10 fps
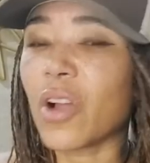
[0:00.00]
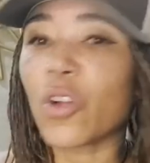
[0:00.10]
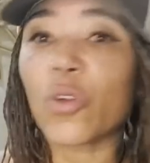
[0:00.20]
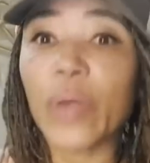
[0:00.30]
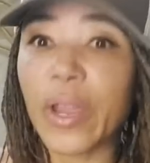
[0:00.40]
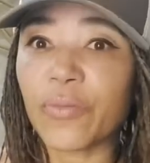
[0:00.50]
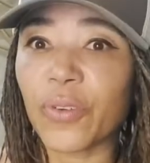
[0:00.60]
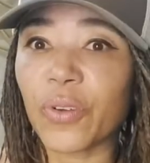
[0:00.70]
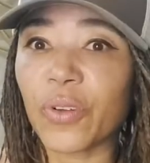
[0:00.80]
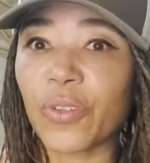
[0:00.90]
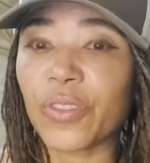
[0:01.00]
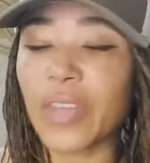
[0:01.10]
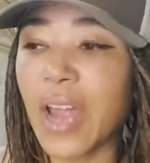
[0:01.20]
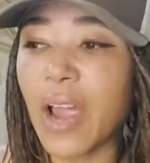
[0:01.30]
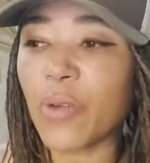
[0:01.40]
grateful
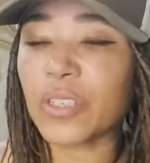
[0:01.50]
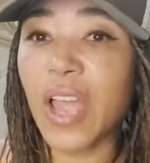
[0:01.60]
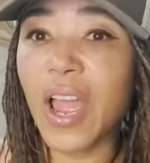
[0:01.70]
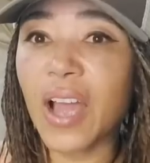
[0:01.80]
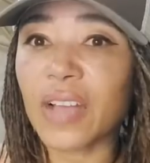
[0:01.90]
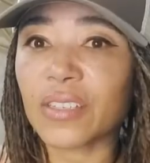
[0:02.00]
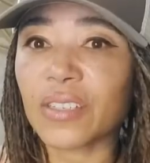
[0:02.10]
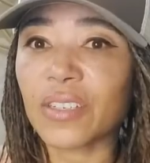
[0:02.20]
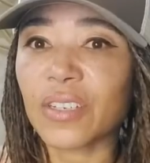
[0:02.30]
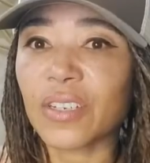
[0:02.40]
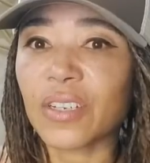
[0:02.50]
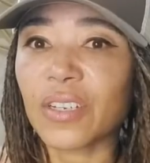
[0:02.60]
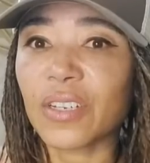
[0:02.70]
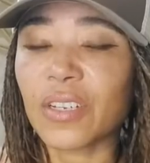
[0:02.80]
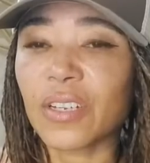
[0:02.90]
that I was asked
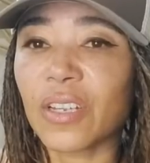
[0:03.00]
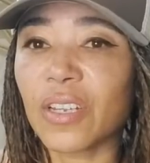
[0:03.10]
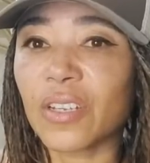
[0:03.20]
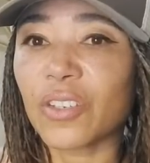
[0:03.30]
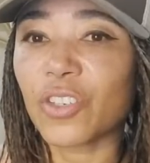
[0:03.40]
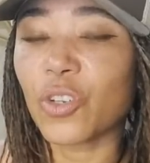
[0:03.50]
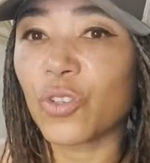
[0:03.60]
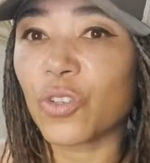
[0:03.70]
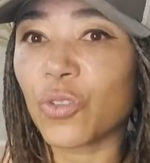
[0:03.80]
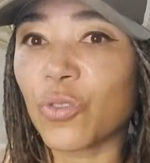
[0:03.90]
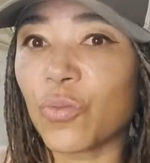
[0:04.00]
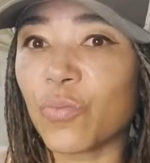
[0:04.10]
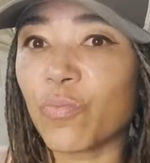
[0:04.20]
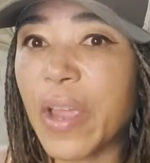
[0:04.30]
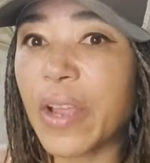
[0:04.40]
to, to
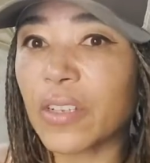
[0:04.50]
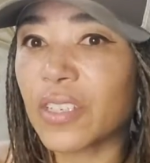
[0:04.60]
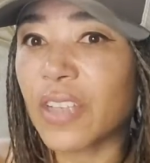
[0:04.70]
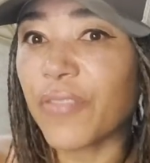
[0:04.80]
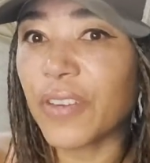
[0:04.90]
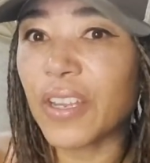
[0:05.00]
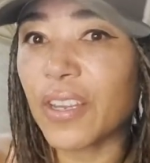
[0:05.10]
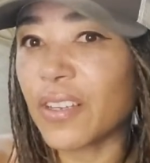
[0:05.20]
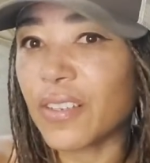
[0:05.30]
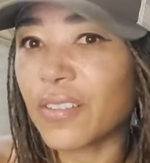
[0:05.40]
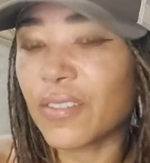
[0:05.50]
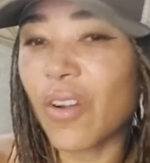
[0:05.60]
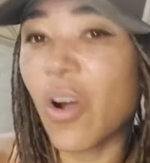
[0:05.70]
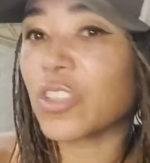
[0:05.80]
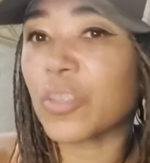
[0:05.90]
make a Stephanie
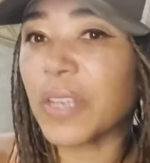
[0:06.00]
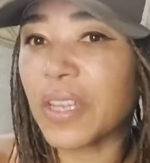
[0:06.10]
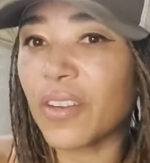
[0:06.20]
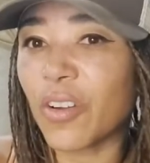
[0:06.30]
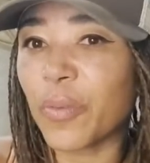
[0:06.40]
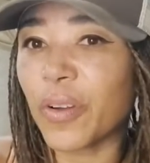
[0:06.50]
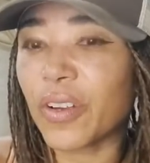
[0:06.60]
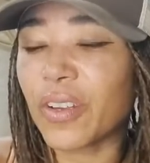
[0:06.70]
Ultimate Keto book.